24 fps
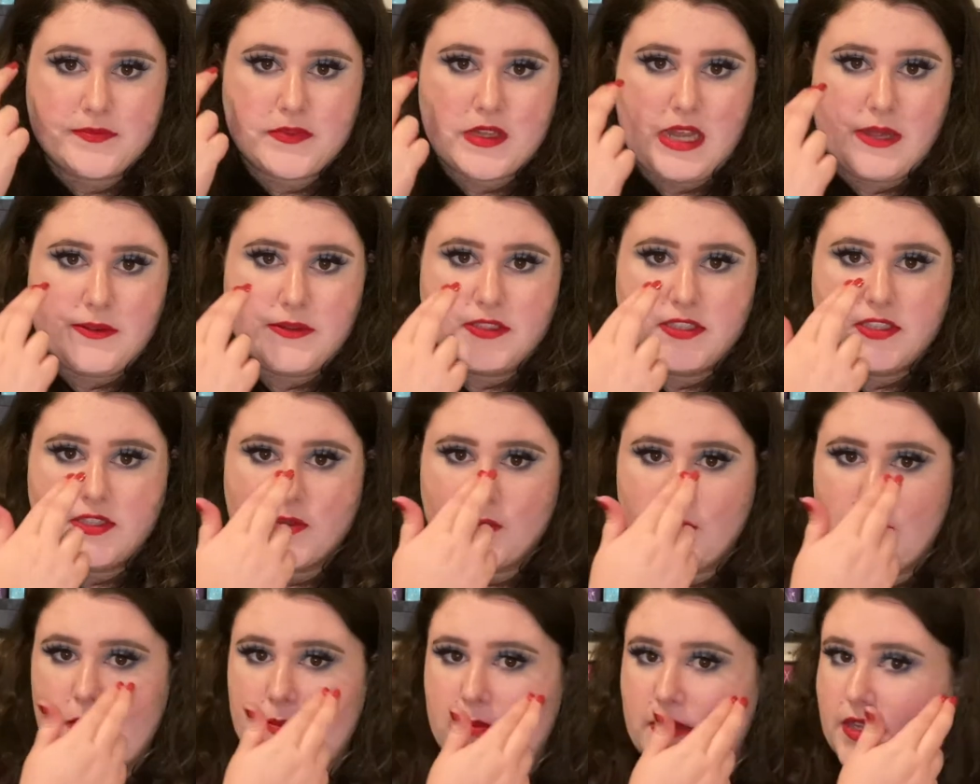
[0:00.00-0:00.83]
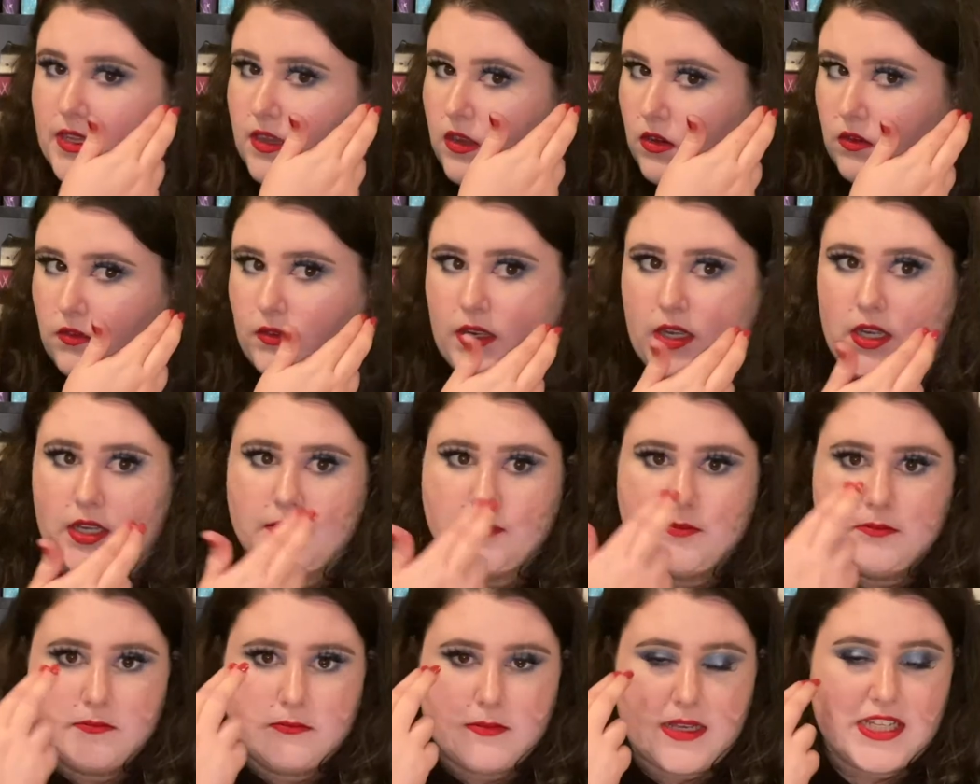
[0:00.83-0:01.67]
I would sweep it
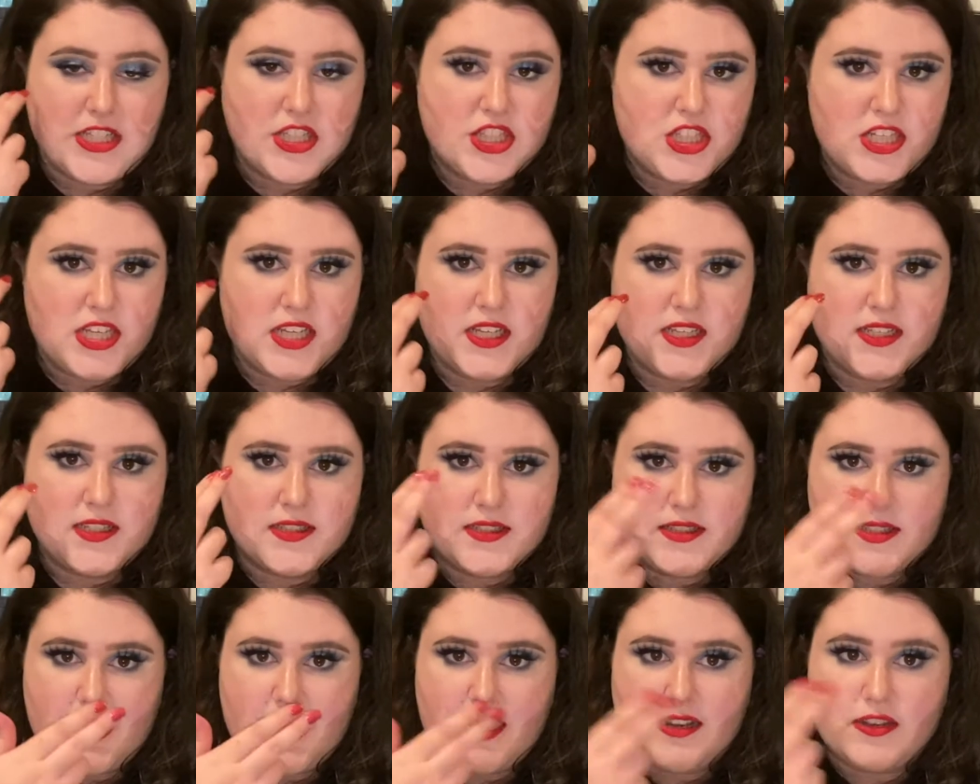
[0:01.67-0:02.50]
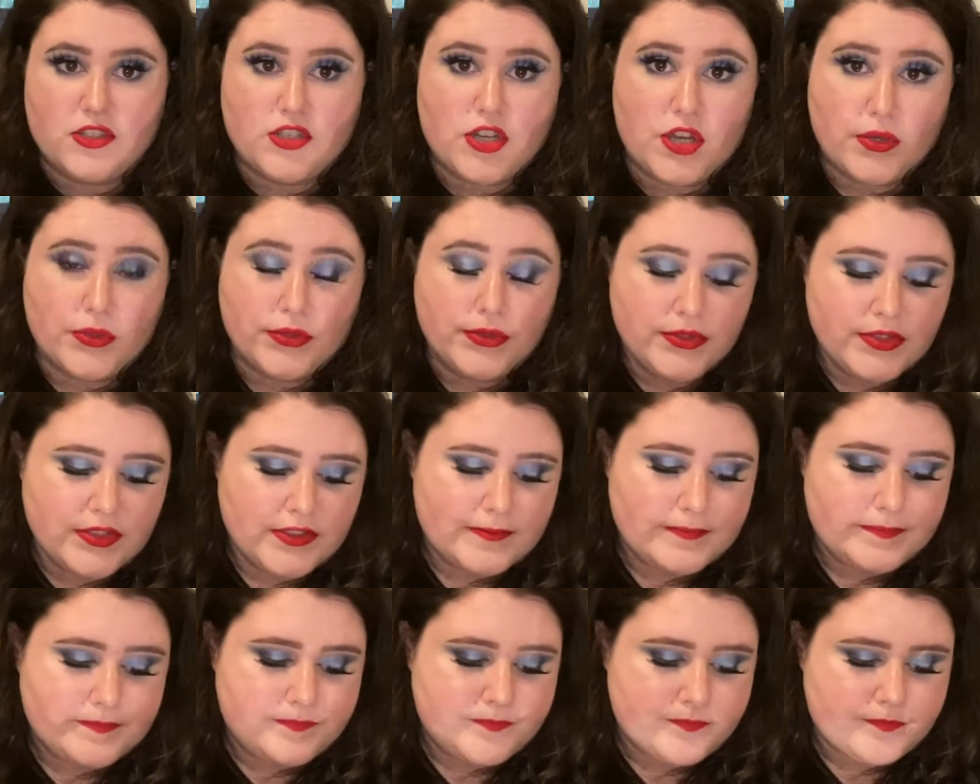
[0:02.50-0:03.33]
over my cheeks and nose
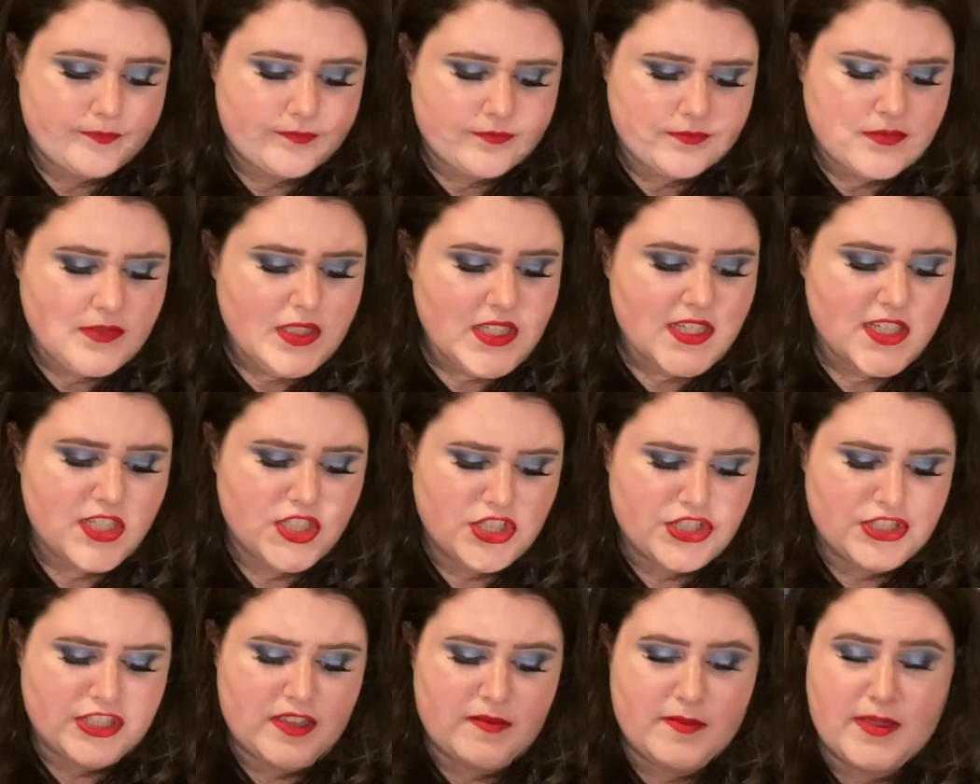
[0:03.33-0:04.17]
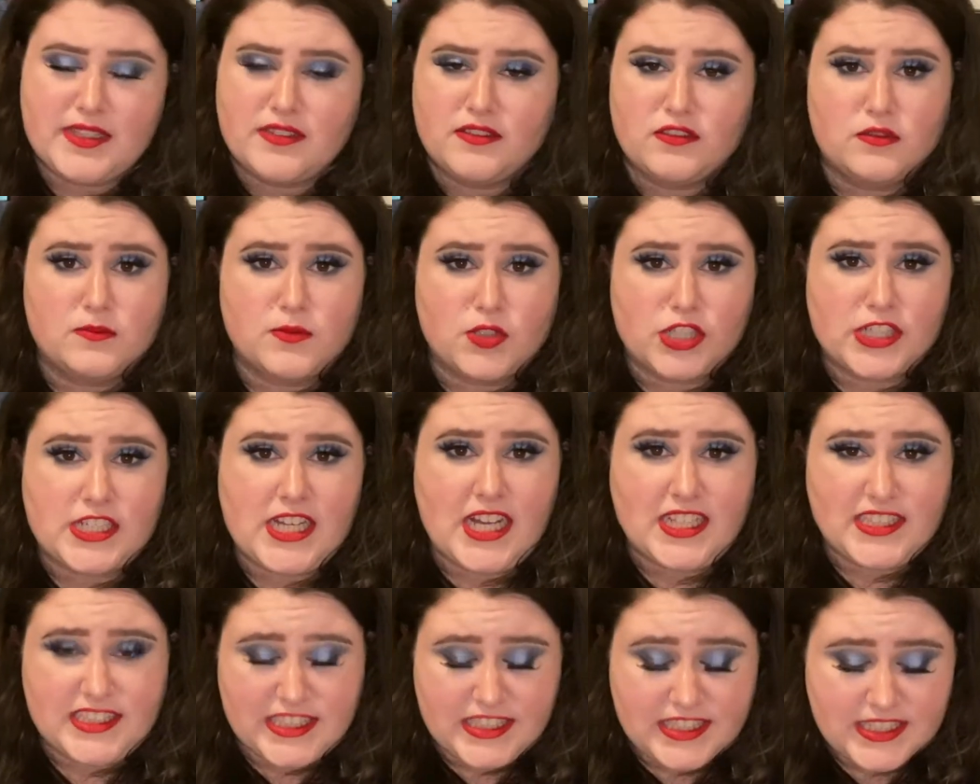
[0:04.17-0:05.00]
to just give me a little more
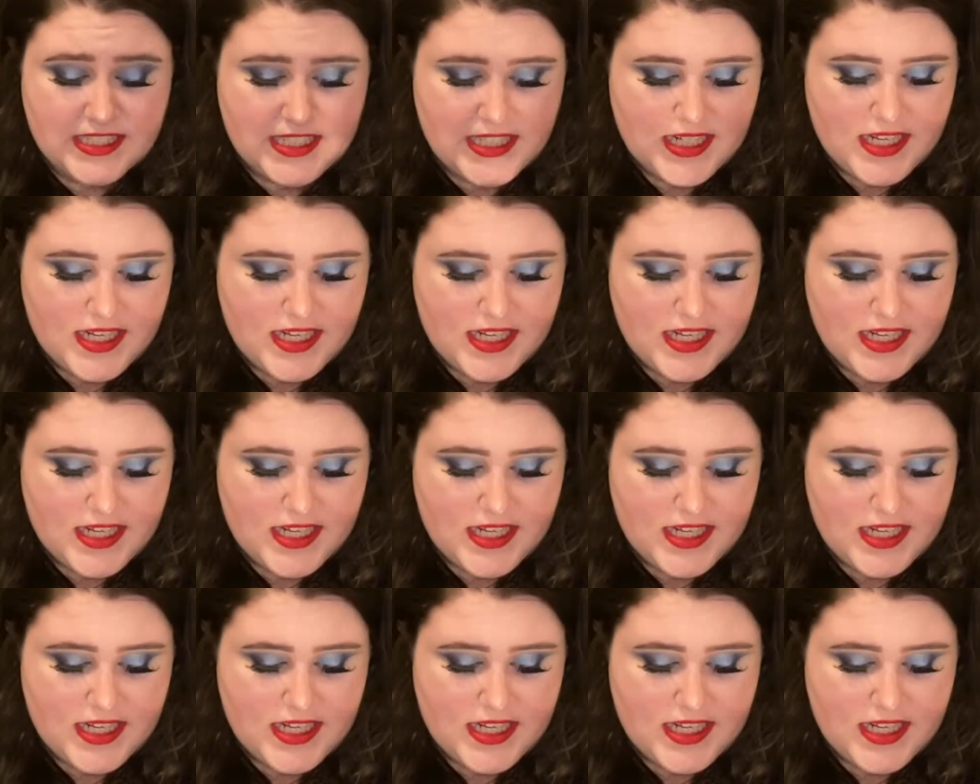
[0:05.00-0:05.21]
color.